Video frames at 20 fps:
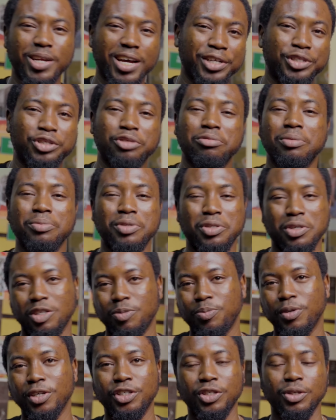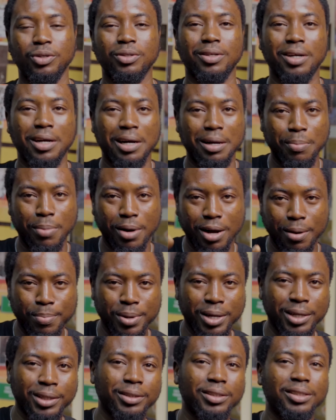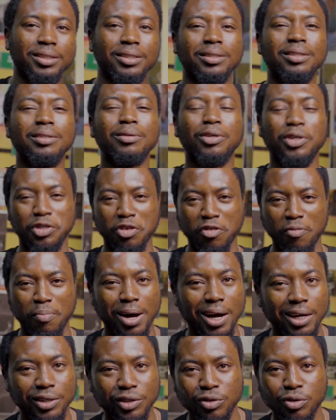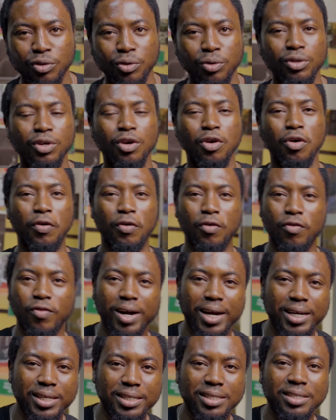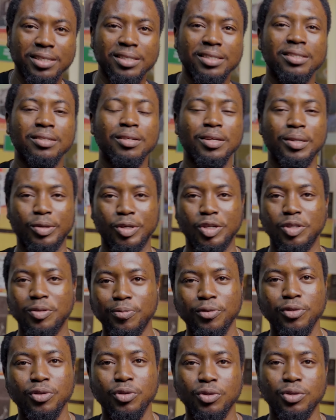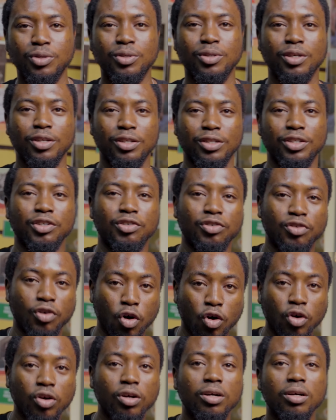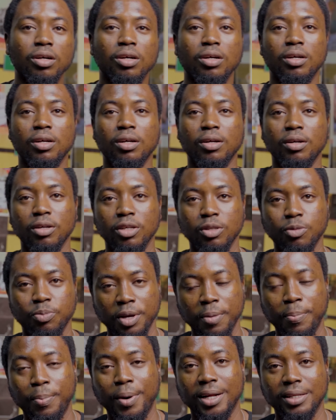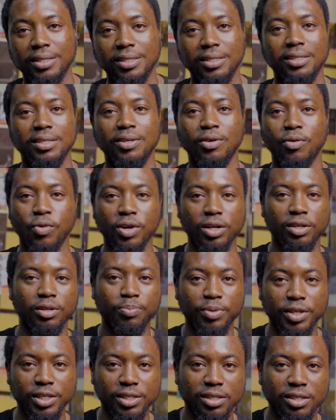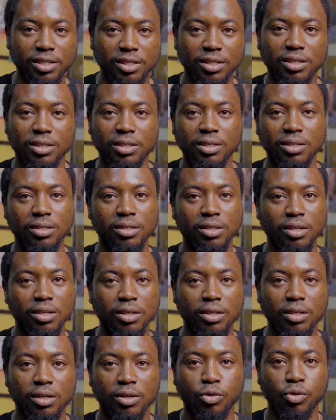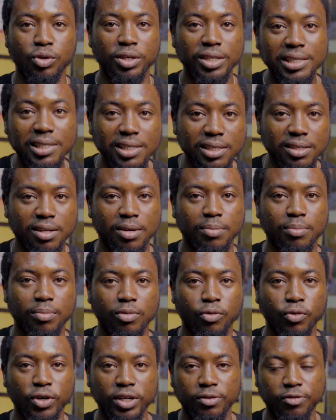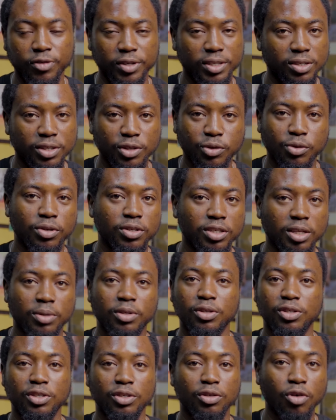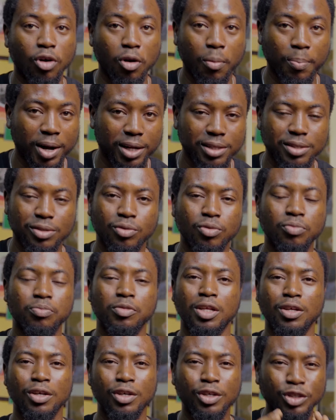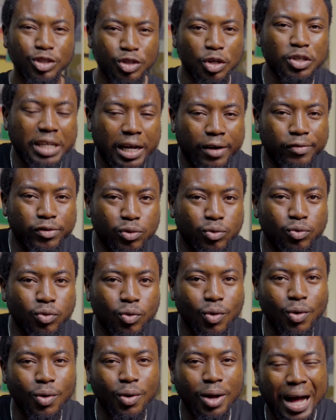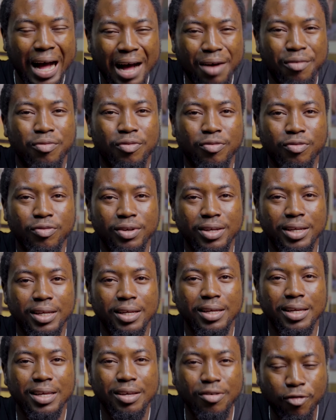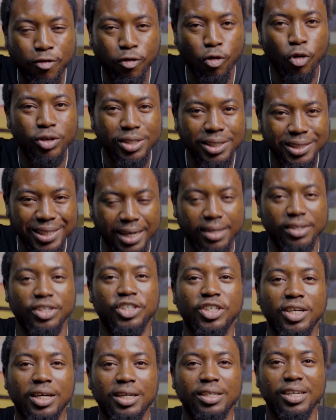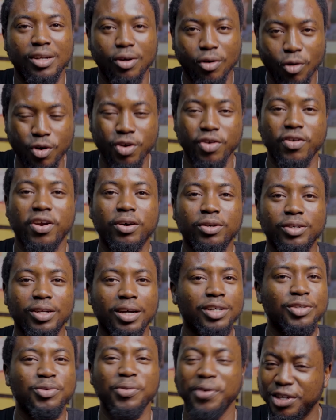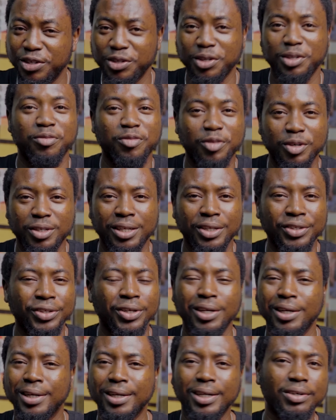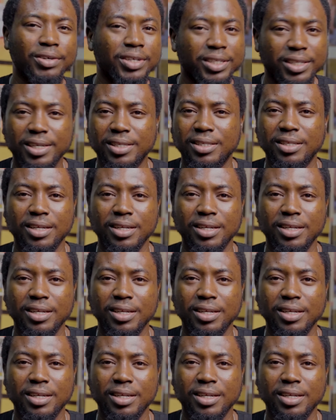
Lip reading: Other issues, maybe suspension, camber bending because of bad road, overheating because people use the wrong spare parts when replacing the cooling system. When fixing the cooling system, they use the wrong parts. So you just have to have a Ford technician on ground, and you enjoy the Ford Edge. Great